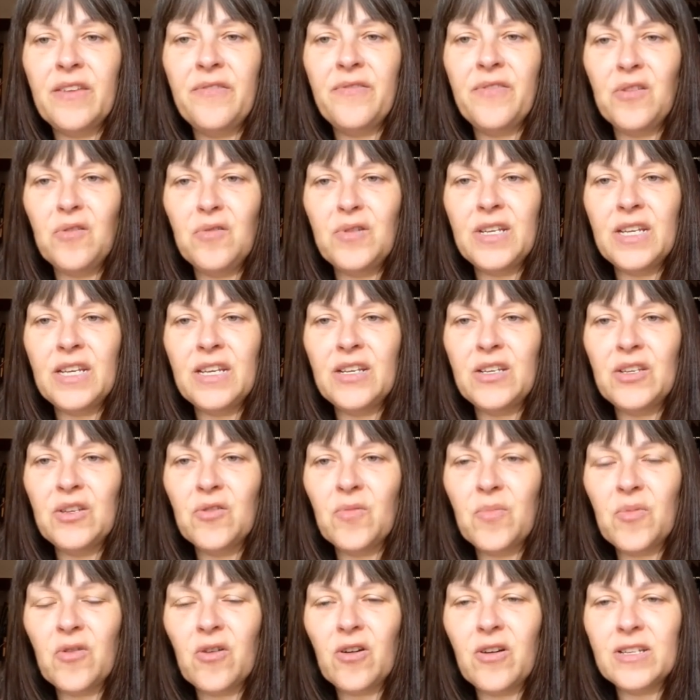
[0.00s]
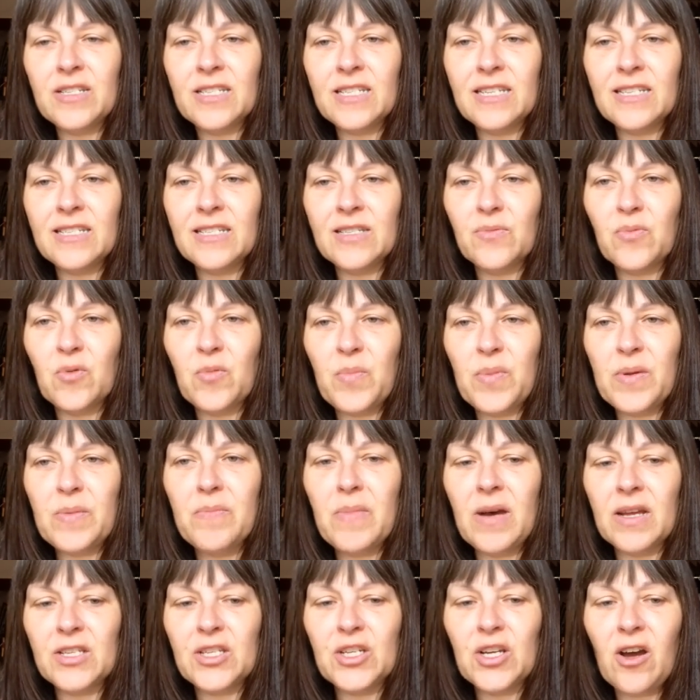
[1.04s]
If you did, your prices would be
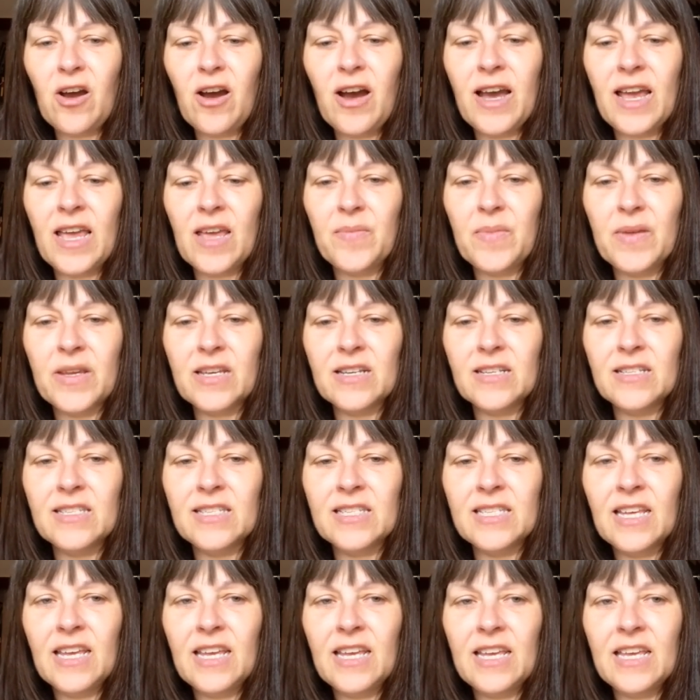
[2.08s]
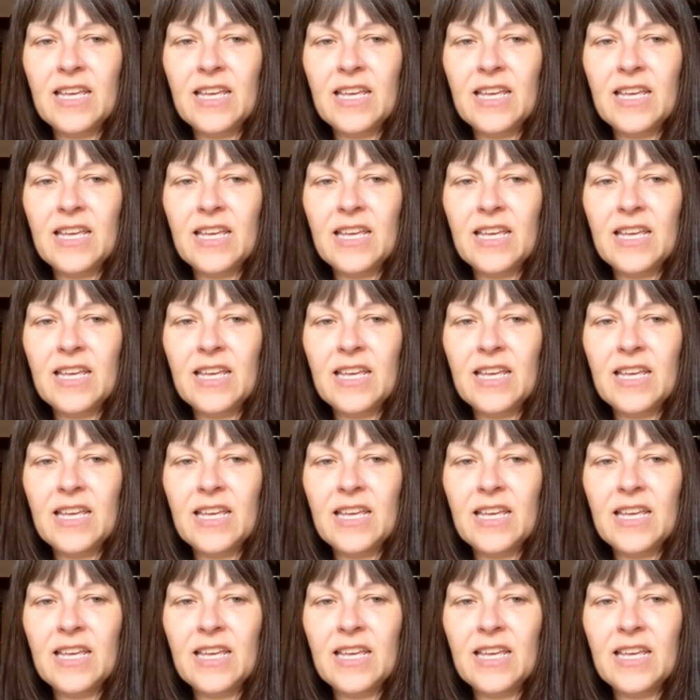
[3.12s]
much higher, because